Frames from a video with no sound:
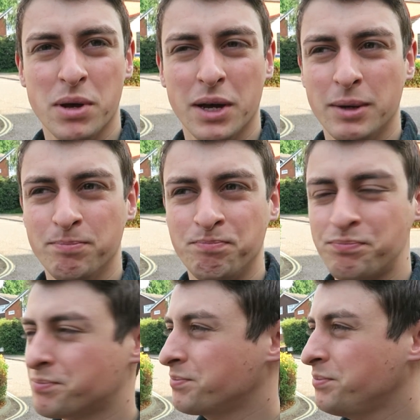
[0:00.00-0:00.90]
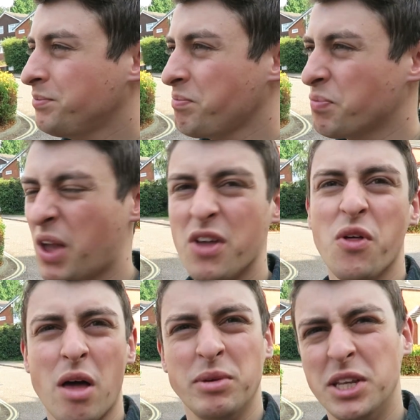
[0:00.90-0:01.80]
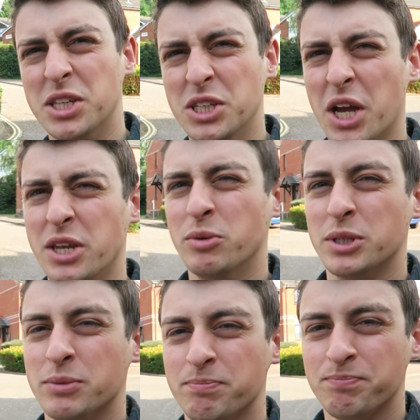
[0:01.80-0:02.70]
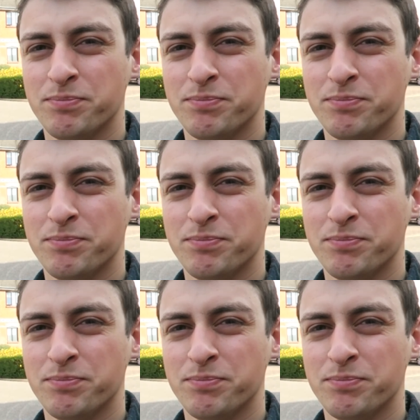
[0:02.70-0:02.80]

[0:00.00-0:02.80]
but I thought that'd be disingenuous.